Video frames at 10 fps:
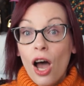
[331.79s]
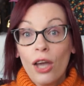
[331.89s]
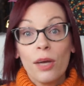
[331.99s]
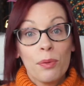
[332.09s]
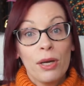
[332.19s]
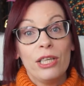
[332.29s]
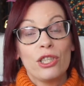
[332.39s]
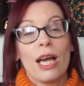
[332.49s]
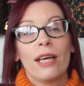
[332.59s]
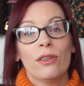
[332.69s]
I
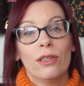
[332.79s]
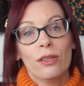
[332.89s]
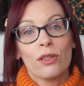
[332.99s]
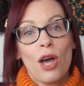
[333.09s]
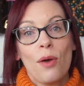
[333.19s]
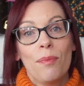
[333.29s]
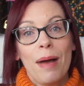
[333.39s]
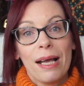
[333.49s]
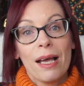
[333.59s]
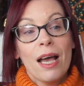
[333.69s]
appreciate your little tote
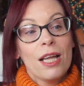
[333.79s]
bag